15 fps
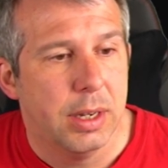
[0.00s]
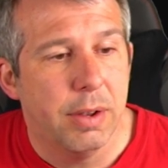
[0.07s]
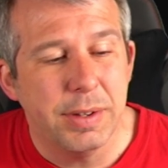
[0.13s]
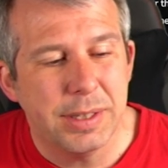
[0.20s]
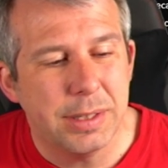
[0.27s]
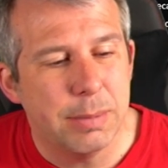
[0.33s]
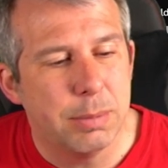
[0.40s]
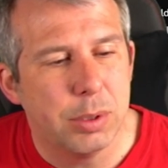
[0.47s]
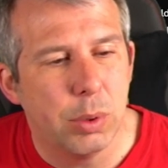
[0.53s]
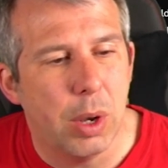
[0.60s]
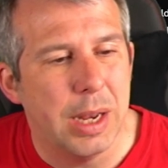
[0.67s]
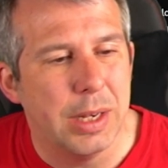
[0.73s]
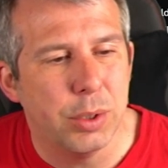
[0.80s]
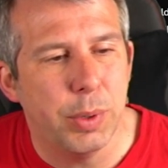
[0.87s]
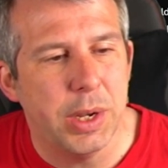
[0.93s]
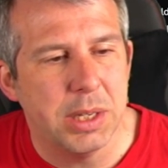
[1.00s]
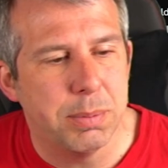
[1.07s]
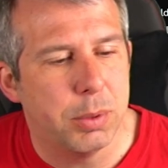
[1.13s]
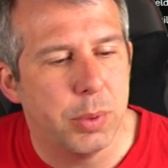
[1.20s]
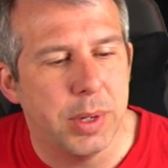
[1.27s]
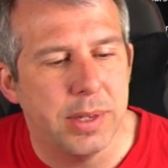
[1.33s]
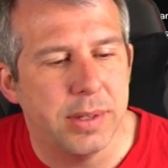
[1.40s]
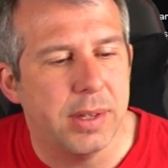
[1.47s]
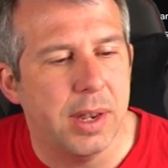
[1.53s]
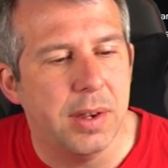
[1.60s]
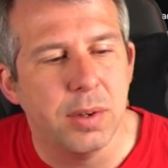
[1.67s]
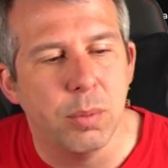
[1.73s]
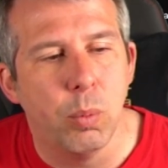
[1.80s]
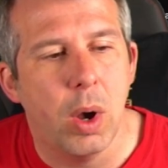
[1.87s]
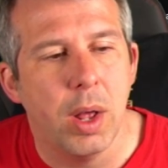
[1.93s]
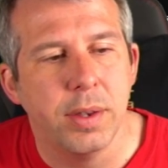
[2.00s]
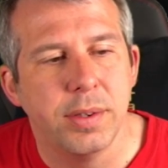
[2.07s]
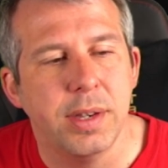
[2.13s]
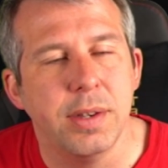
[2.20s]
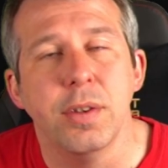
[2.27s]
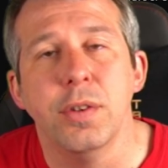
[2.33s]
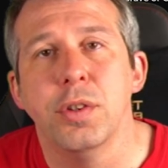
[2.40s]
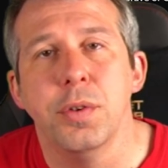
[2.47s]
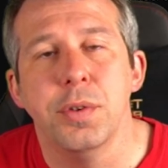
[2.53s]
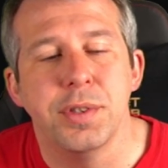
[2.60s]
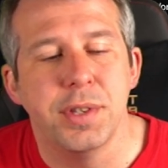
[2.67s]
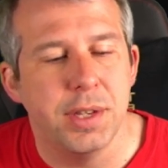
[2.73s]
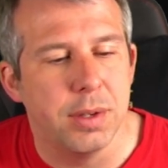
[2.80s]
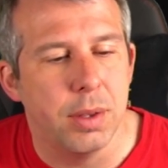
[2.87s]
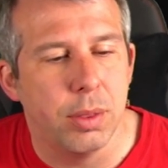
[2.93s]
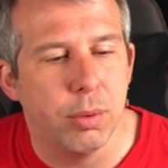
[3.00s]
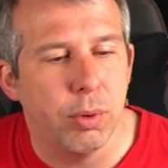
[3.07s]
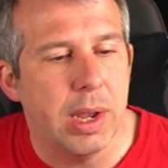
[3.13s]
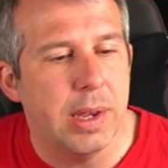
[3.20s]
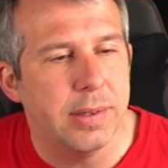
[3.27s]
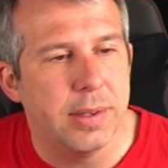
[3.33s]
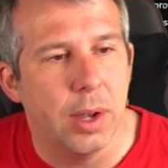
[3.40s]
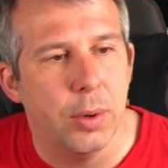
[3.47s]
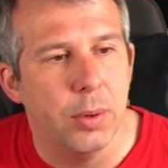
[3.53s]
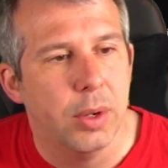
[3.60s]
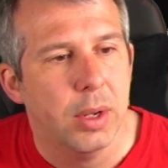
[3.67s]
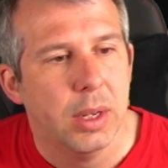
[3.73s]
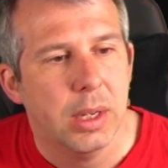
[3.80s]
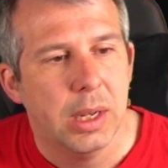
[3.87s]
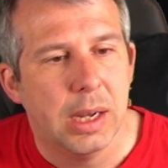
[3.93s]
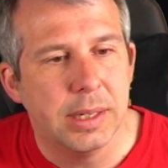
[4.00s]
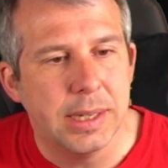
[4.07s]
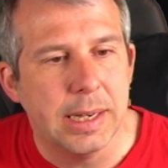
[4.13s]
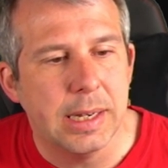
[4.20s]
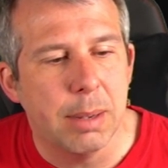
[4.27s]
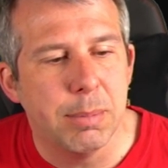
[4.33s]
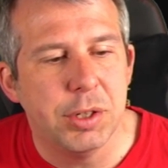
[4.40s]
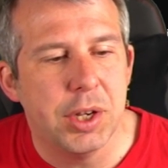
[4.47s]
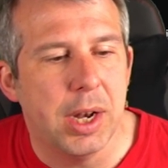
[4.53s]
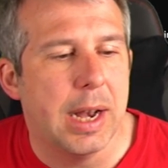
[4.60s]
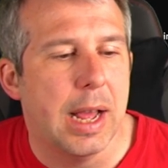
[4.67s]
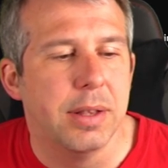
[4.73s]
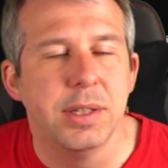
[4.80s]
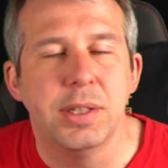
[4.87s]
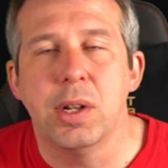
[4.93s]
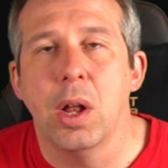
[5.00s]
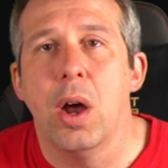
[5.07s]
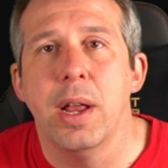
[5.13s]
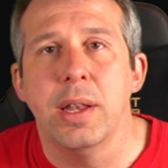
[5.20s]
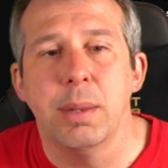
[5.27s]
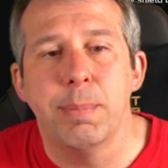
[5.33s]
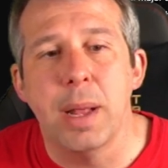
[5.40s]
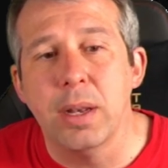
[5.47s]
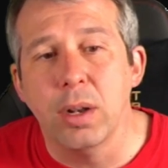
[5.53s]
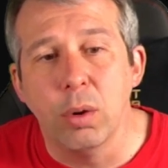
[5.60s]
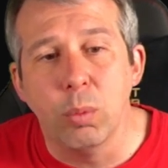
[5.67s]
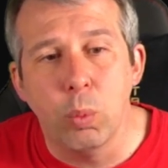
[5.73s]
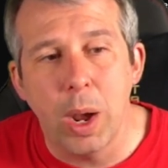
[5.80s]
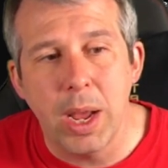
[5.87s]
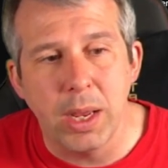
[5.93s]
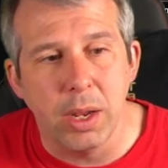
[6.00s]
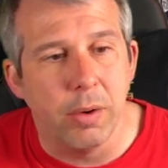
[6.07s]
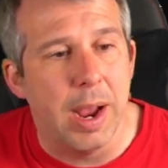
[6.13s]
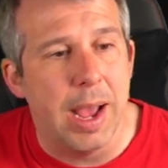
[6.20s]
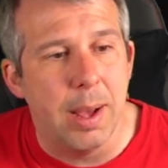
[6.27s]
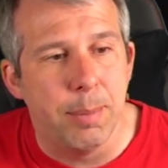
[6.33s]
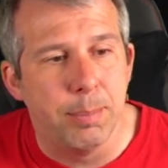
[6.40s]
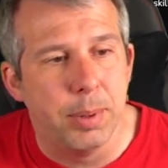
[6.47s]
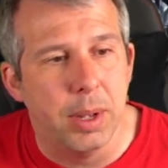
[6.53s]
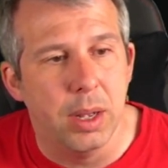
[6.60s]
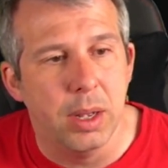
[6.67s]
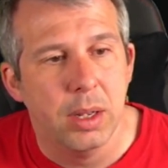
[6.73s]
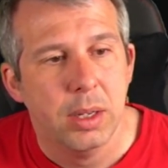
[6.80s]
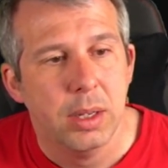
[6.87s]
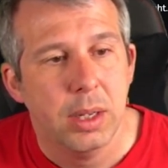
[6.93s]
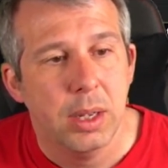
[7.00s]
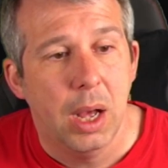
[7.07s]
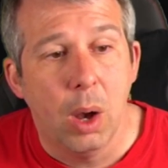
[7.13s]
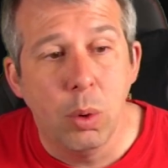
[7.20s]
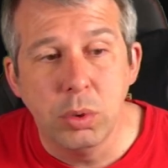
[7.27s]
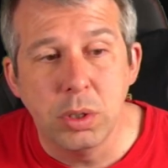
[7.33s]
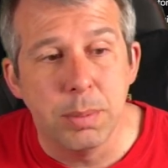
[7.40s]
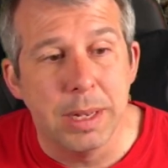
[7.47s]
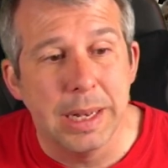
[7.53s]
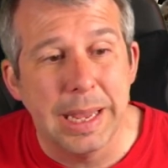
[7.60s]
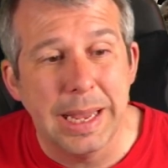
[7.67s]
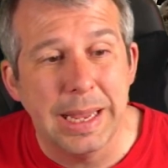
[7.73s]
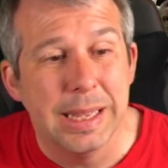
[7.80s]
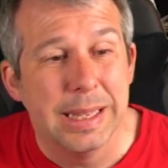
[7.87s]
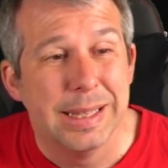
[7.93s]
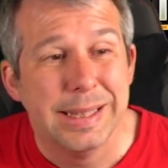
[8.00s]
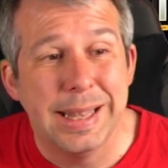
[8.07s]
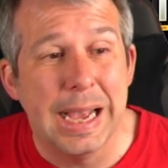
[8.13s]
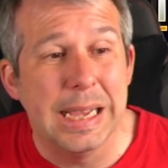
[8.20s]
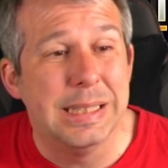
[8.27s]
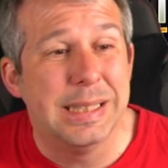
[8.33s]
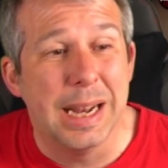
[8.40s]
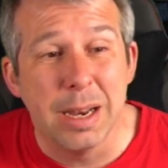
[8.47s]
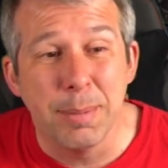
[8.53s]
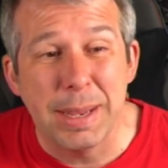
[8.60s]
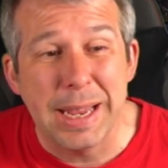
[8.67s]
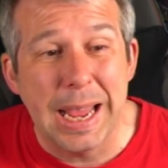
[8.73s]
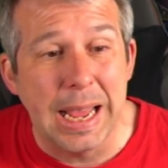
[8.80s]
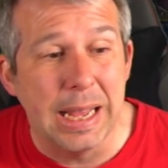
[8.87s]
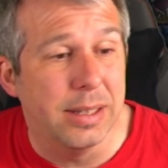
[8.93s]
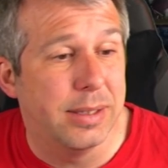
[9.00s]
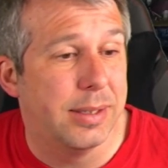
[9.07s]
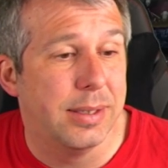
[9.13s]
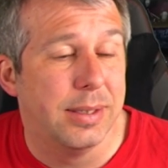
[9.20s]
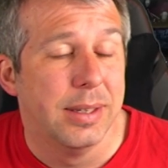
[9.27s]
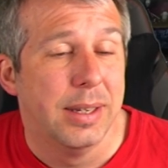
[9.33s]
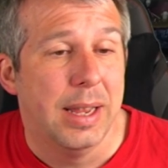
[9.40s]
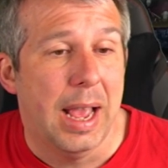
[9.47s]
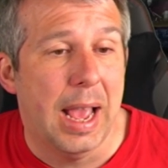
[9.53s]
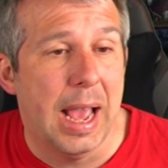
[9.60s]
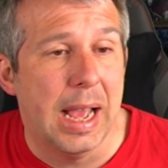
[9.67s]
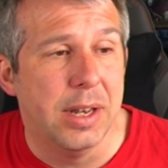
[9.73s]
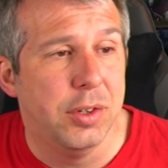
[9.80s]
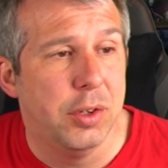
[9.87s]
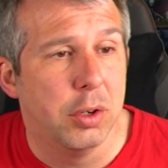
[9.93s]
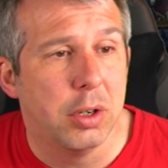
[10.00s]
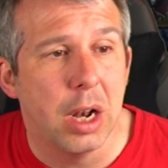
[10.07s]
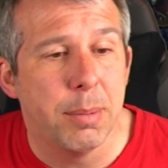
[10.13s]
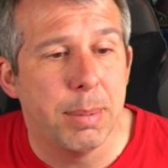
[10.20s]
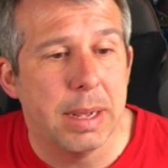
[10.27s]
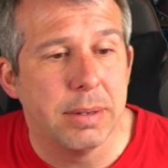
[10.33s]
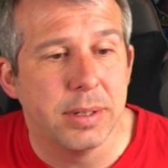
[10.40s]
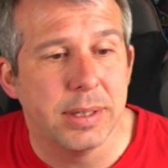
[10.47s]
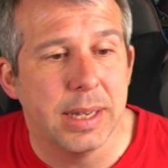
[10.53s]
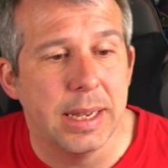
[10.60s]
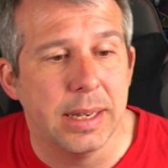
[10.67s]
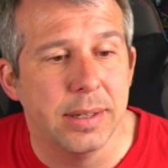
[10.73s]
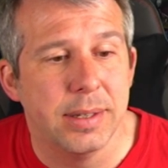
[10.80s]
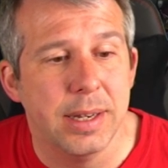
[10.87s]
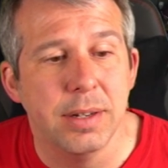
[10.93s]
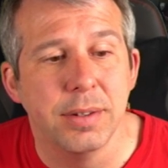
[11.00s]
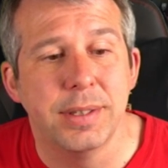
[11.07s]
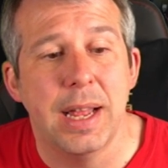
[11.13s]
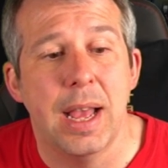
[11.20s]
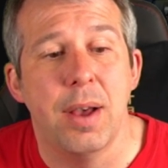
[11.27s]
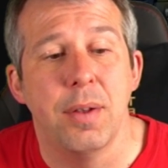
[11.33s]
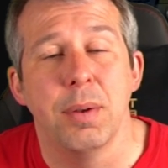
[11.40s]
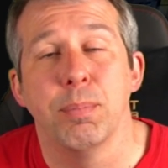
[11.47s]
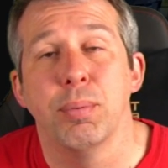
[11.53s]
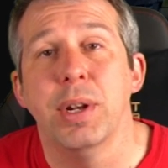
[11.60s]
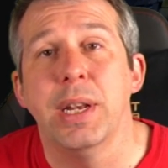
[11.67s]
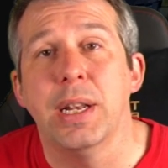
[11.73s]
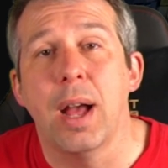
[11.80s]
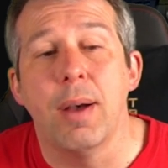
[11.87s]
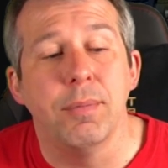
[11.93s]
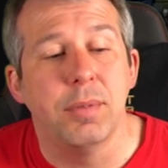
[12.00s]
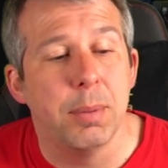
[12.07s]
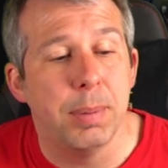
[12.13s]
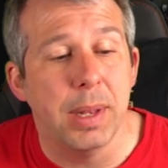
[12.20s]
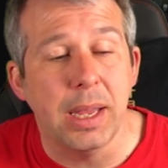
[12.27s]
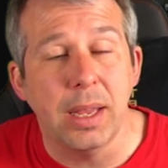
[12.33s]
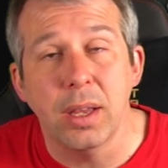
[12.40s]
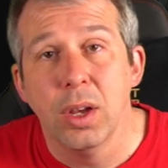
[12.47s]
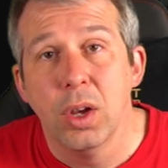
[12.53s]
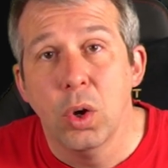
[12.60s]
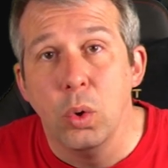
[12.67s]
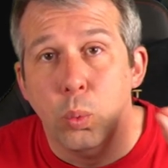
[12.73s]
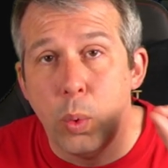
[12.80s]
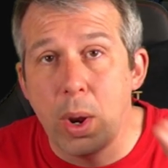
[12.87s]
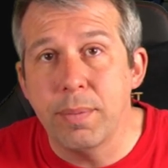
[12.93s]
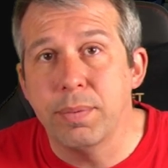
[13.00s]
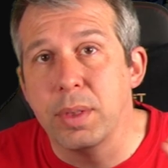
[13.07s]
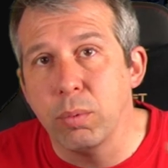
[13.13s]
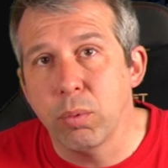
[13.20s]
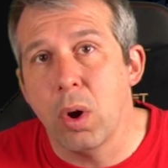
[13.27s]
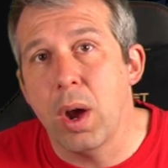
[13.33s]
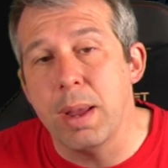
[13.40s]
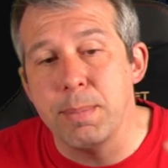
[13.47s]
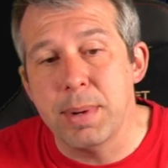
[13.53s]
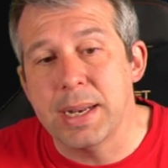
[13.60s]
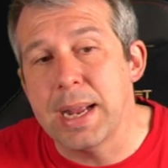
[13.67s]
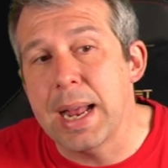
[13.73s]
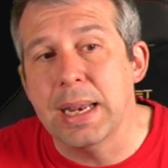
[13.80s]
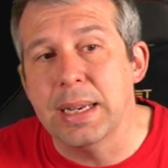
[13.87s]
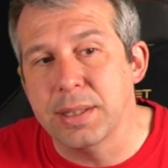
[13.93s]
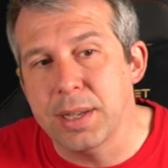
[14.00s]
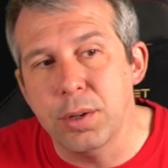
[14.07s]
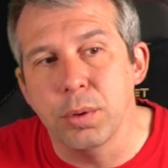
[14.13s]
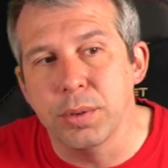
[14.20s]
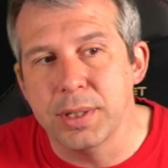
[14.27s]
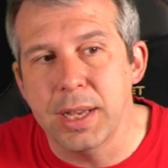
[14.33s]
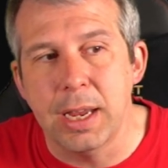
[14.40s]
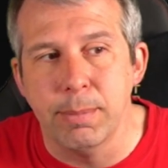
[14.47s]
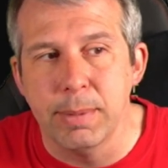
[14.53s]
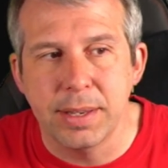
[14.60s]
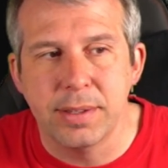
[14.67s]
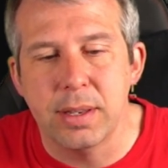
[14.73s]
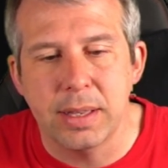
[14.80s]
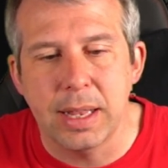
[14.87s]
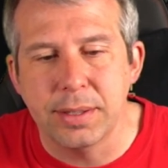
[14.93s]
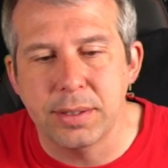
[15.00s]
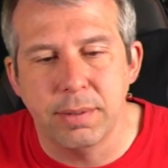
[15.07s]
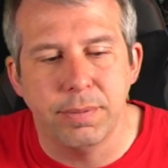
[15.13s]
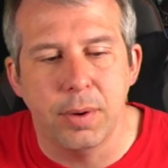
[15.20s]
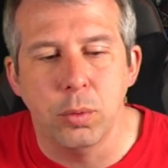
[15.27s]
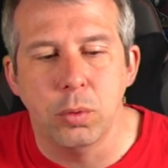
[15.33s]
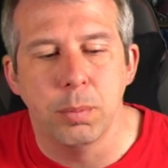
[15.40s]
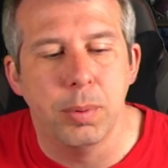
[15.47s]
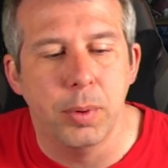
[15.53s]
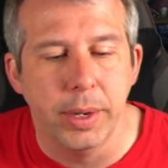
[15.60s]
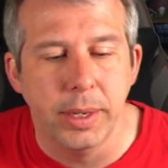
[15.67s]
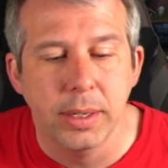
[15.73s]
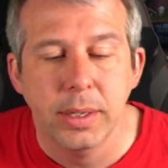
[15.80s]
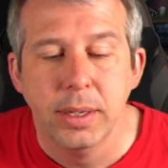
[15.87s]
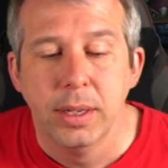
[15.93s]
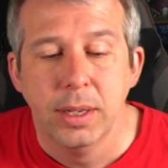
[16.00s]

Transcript: There is some slight tweaks between Season 1, Season 2, and Season 3. So I'd say come and check out this guide depending on where you're at. But ultimately, that is going to be it. And you're going to be able to take Xenos down pretty comfortably with the right mechanics in your team. That's the focal point.